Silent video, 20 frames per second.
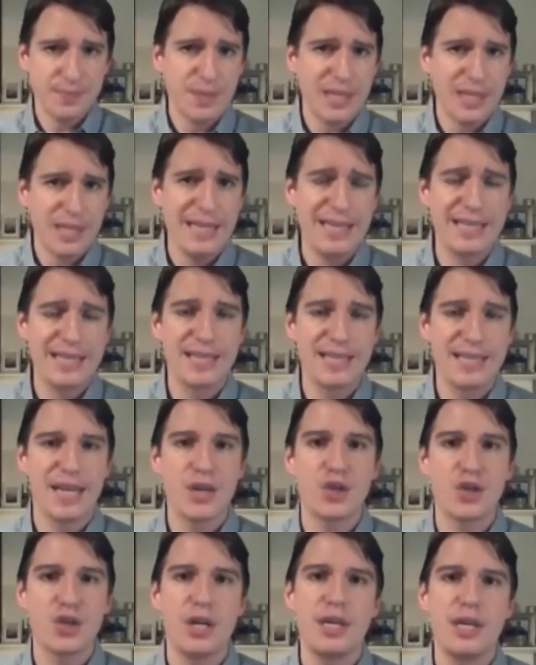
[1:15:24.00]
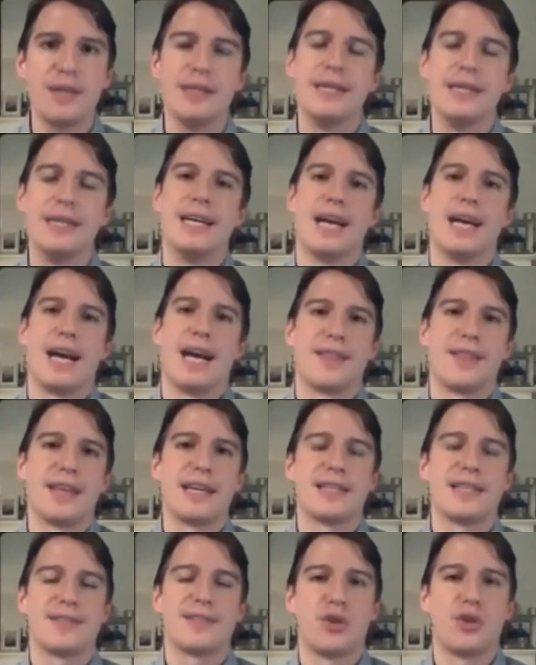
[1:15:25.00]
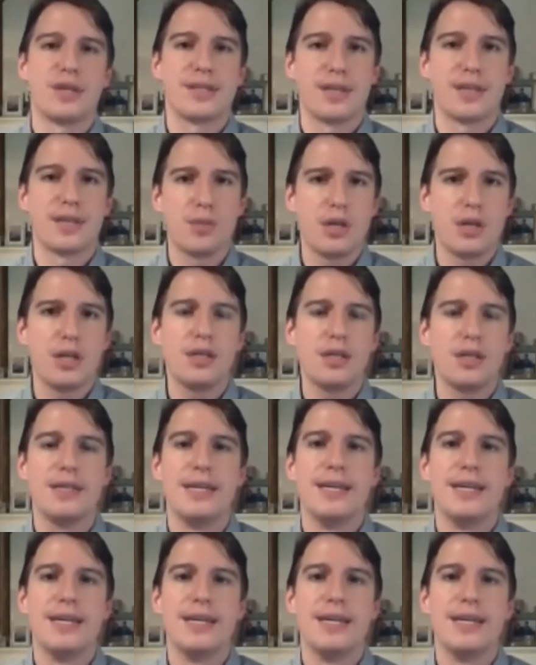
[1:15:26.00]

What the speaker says: Internationally, I think it's very similar.